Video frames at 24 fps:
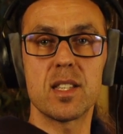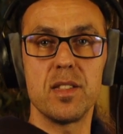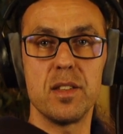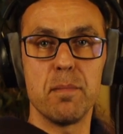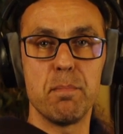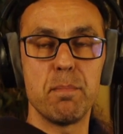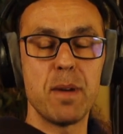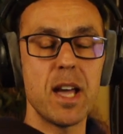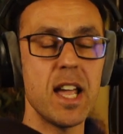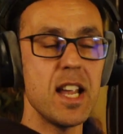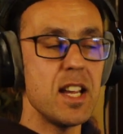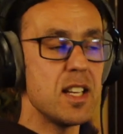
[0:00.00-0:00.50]
The
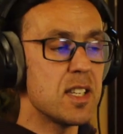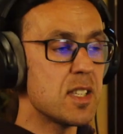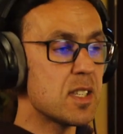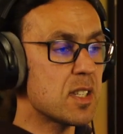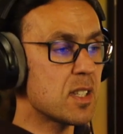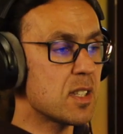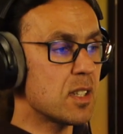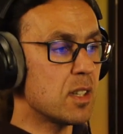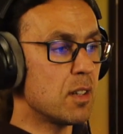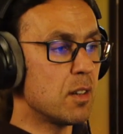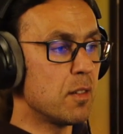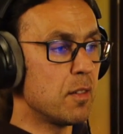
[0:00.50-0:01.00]

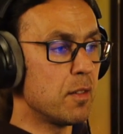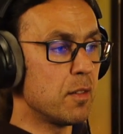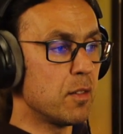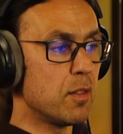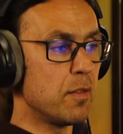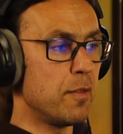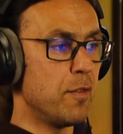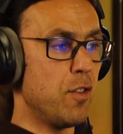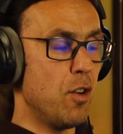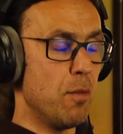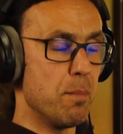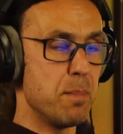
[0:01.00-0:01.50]
bass,
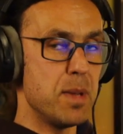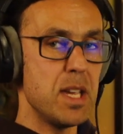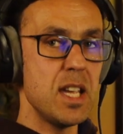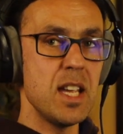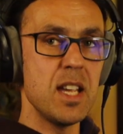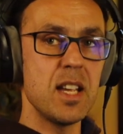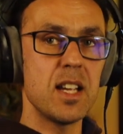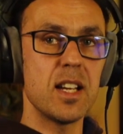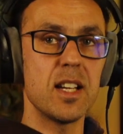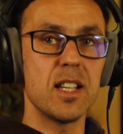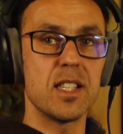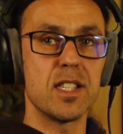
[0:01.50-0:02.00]
for
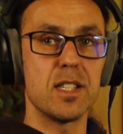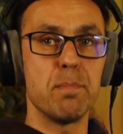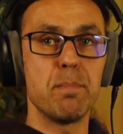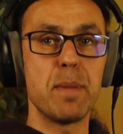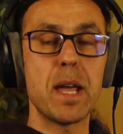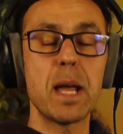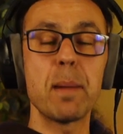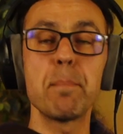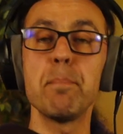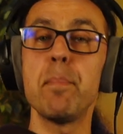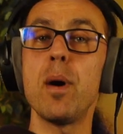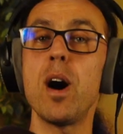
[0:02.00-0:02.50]
me, is a
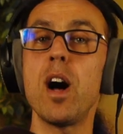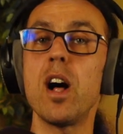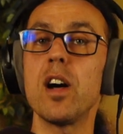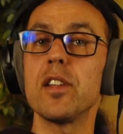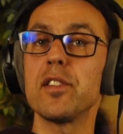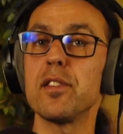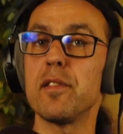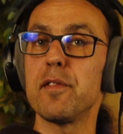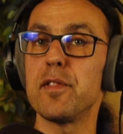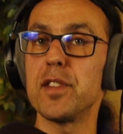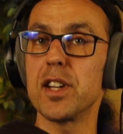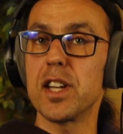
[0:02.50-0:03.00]
big part
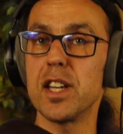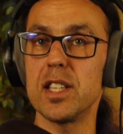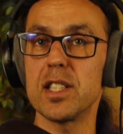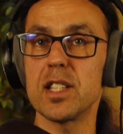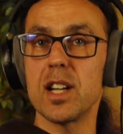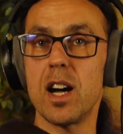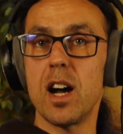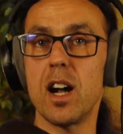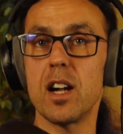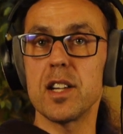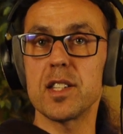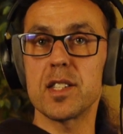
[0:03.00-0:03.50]
of the
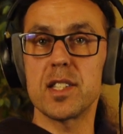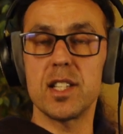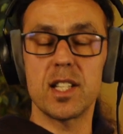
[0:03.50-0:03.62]
guitars.